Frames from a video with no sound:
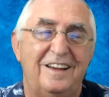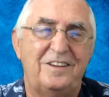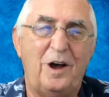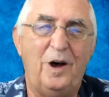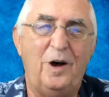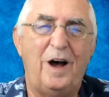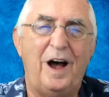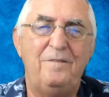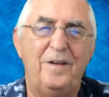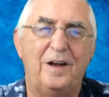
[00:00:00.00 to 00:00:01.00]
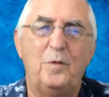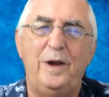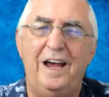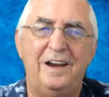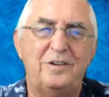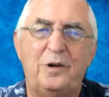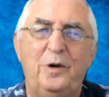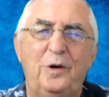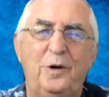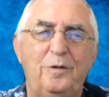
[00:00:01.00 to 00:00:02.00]
So I felt we had
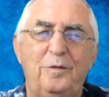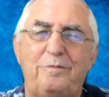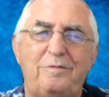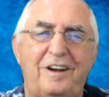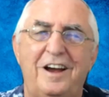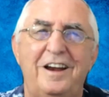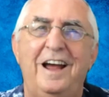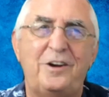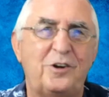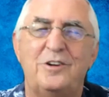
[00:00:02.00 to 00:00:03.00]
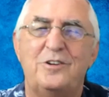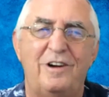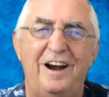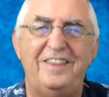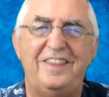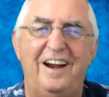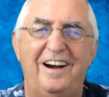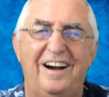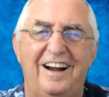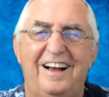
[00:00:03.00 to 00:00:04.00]
2 connections right there.